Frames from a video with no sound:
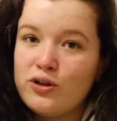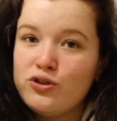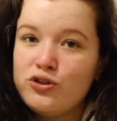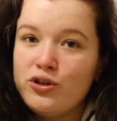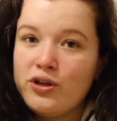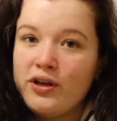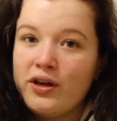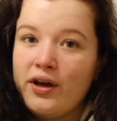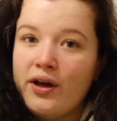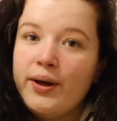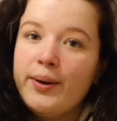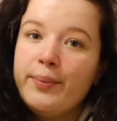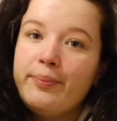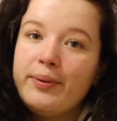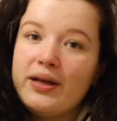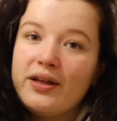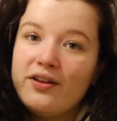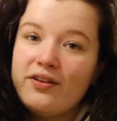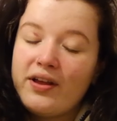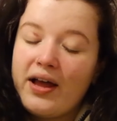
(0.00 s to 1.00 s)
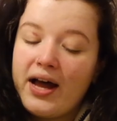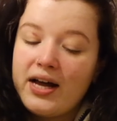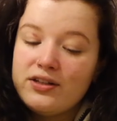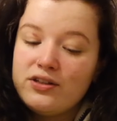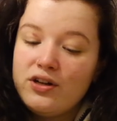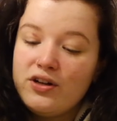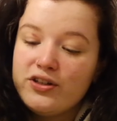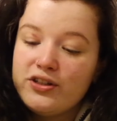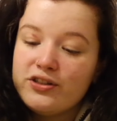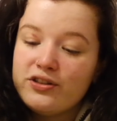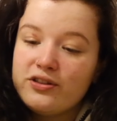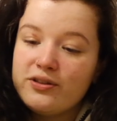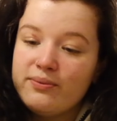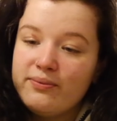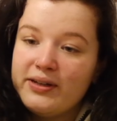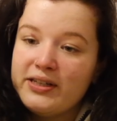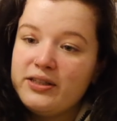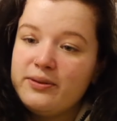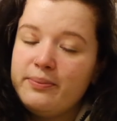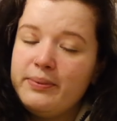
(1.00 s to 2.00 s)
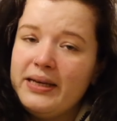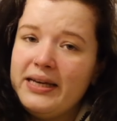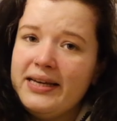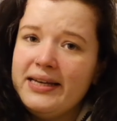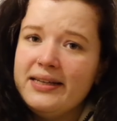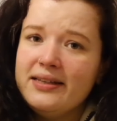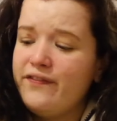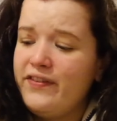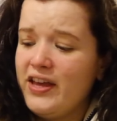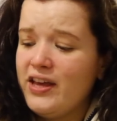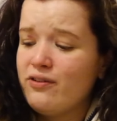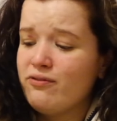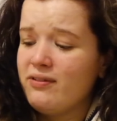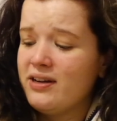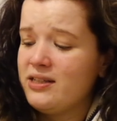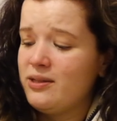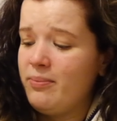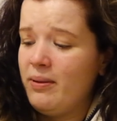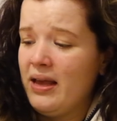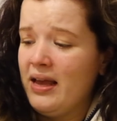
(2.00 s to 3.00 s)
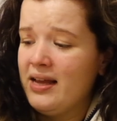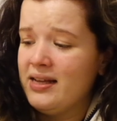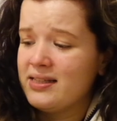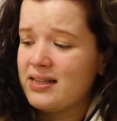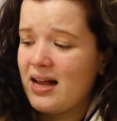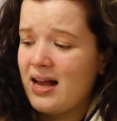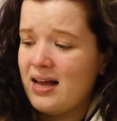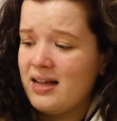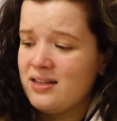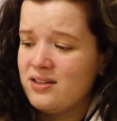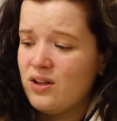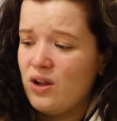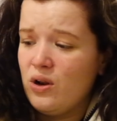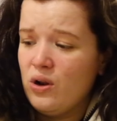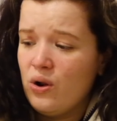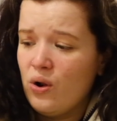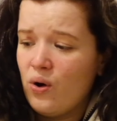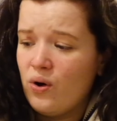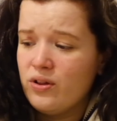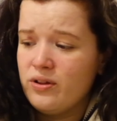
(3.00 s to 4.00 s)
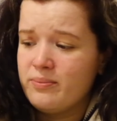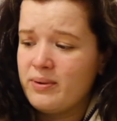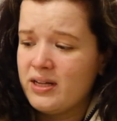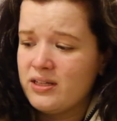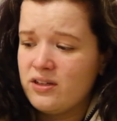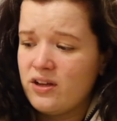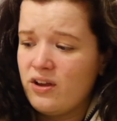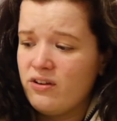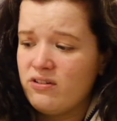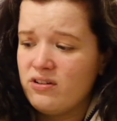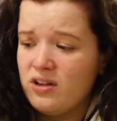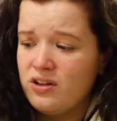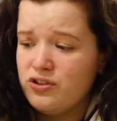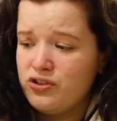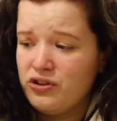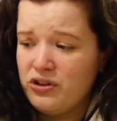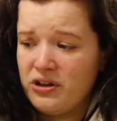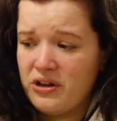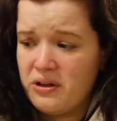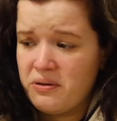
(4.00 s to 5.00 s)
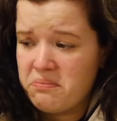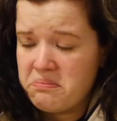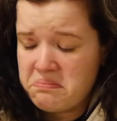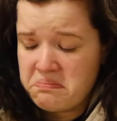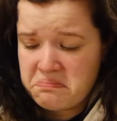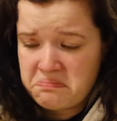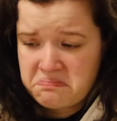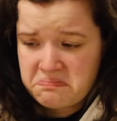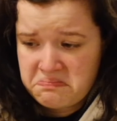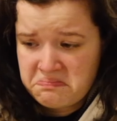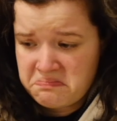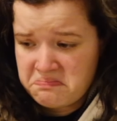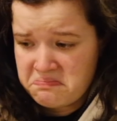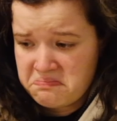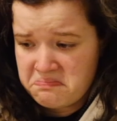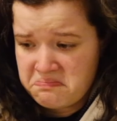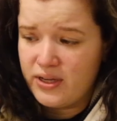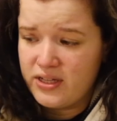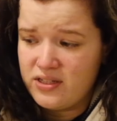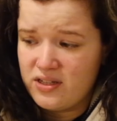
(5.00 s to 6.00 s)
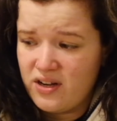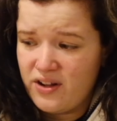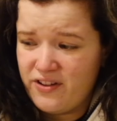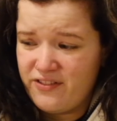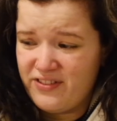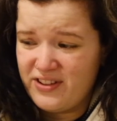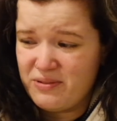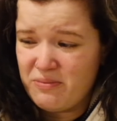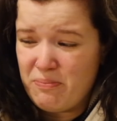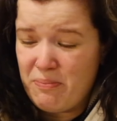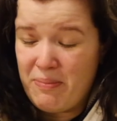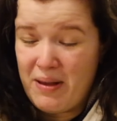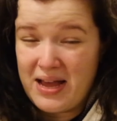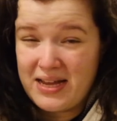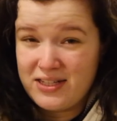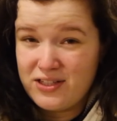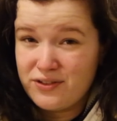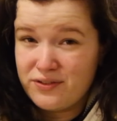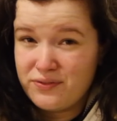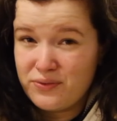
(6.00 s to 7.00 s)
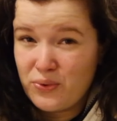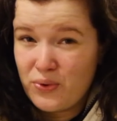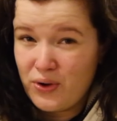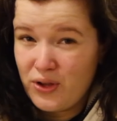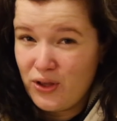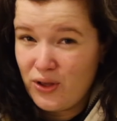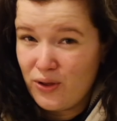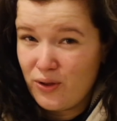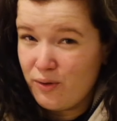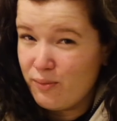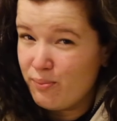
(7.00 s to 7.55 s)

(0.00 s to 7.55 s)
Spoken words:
sugar because I had to look at some recipes, vegan recipes, and a lot of them had coconut sugar. I don't know if it's better for you,